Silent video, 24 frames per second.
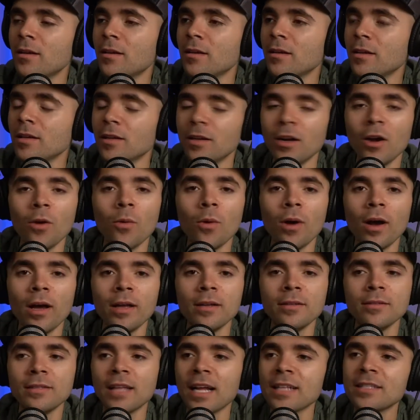You know
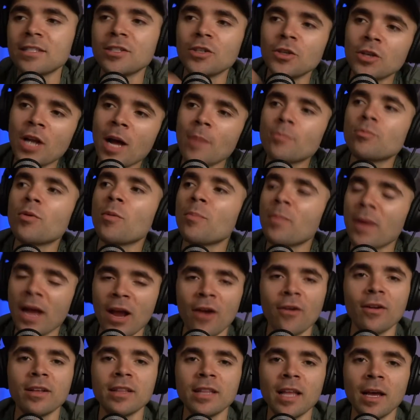what? You're not
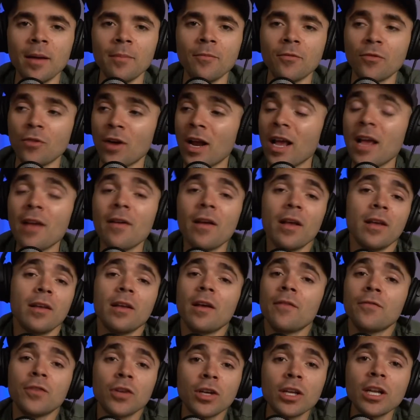preparing them for,
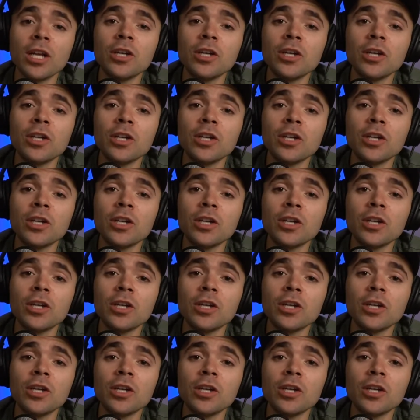if you're going to